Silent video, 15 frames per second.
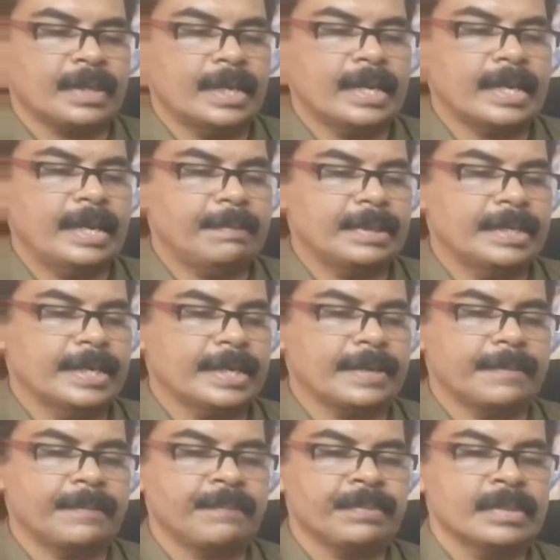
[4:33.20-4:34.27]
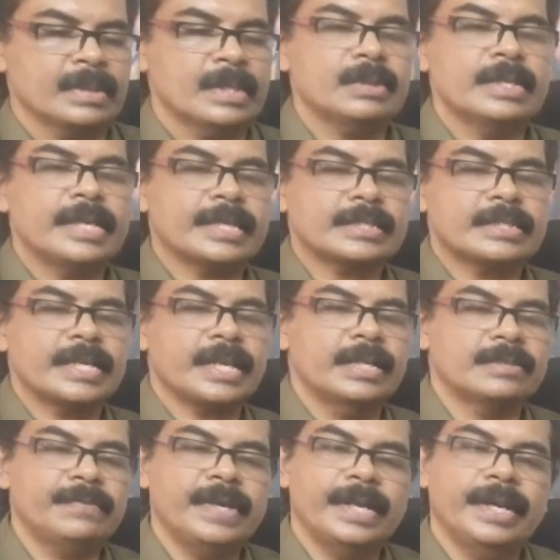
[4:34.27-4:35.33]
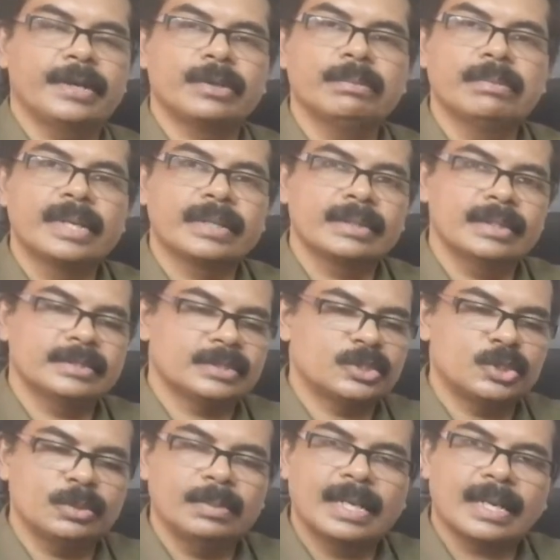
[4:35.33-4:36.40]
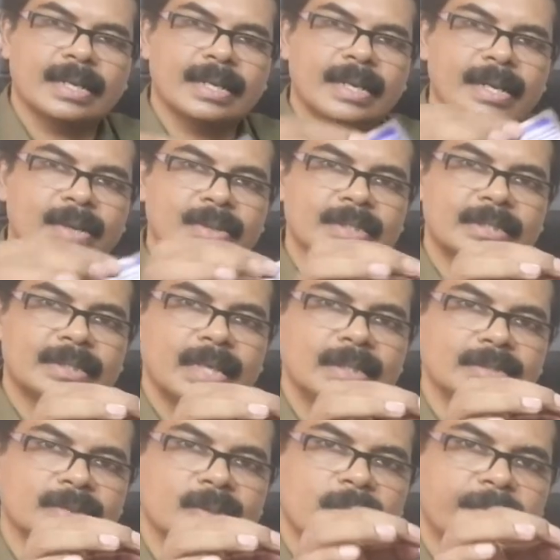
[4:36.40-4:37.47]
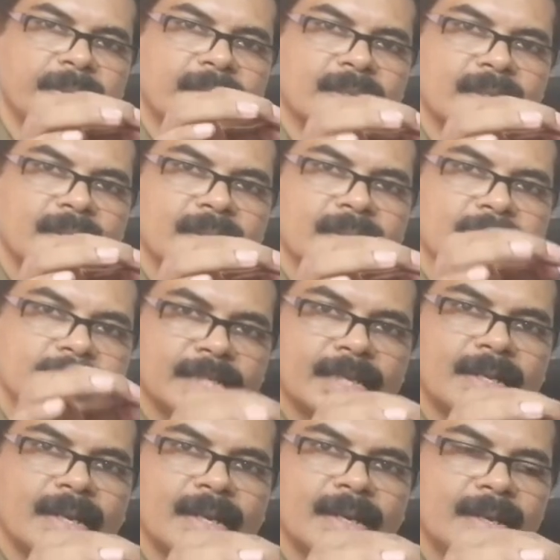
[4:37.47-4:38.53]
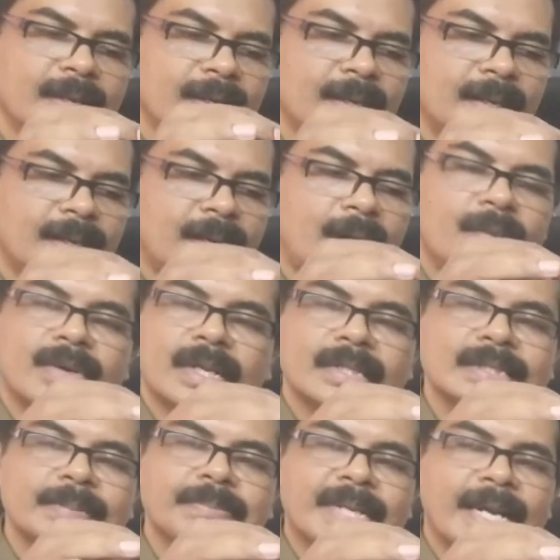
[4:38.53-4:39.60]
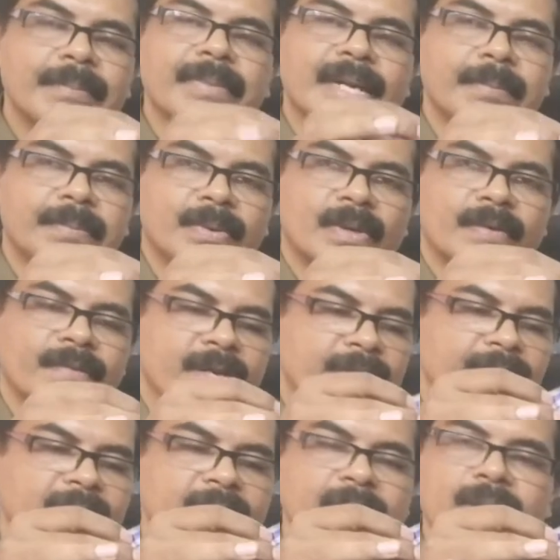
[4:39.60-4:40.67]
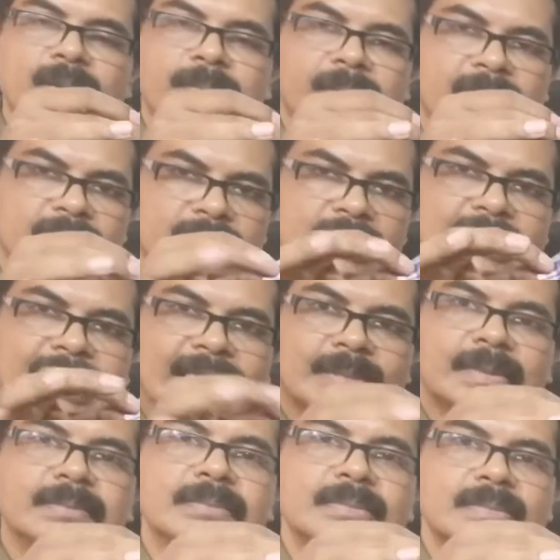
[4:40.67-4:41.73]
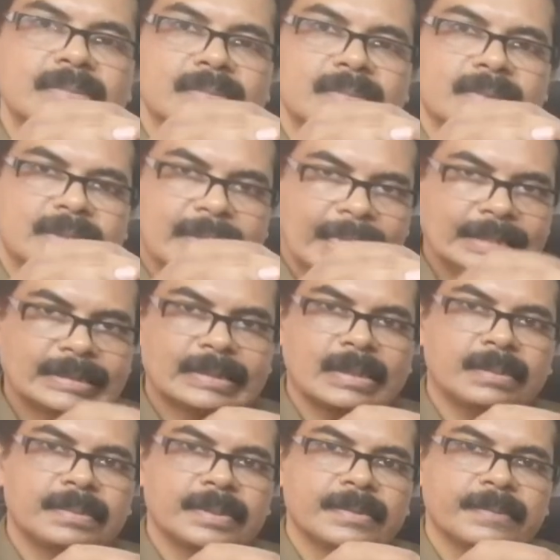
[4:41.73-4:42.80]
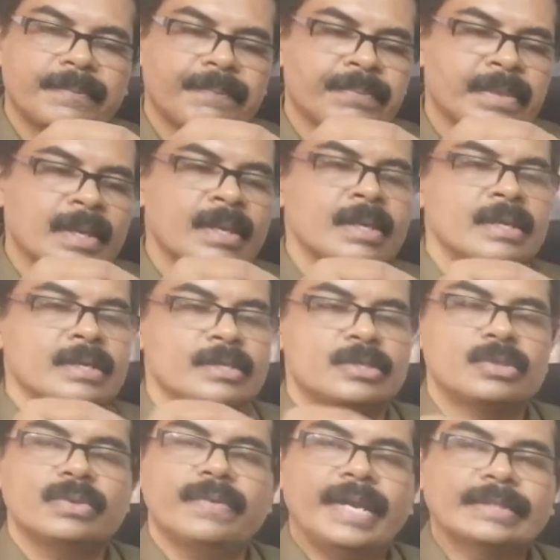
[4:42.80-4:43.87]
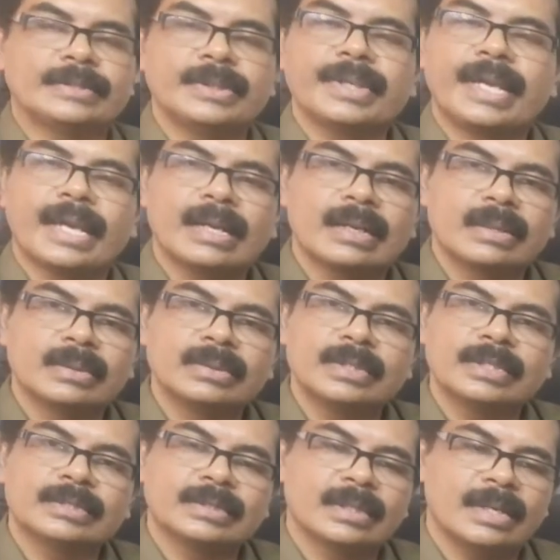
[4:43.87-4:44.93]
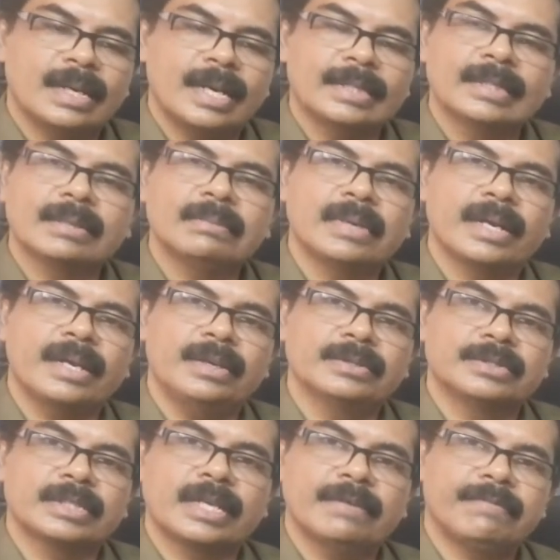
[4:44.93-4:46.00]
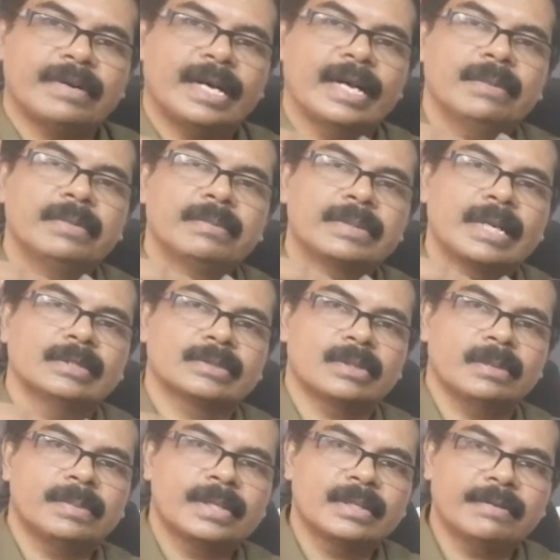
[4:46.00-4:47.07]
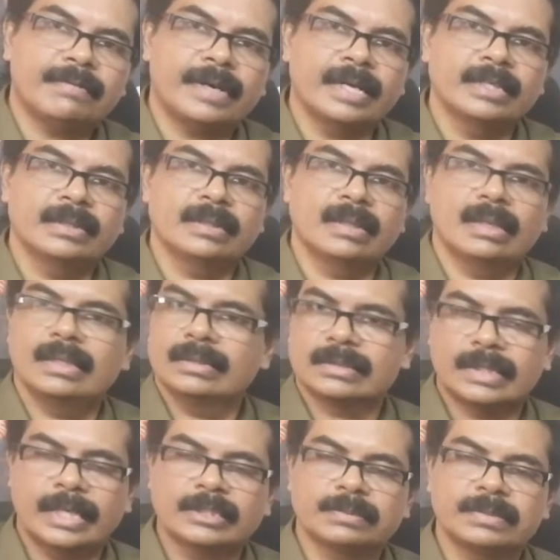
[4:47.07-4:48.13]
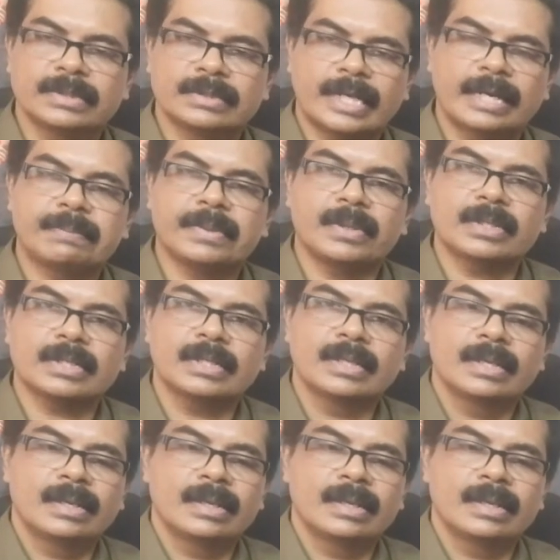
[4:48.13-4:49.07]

and keep it there. Now the next thing is, we need to bring this tubular guide or the telescopic channel out at the primary port, where we need to pass the 10 mm telescope. 2 ways you can do this, either by using a 5 mm telescope at the side port.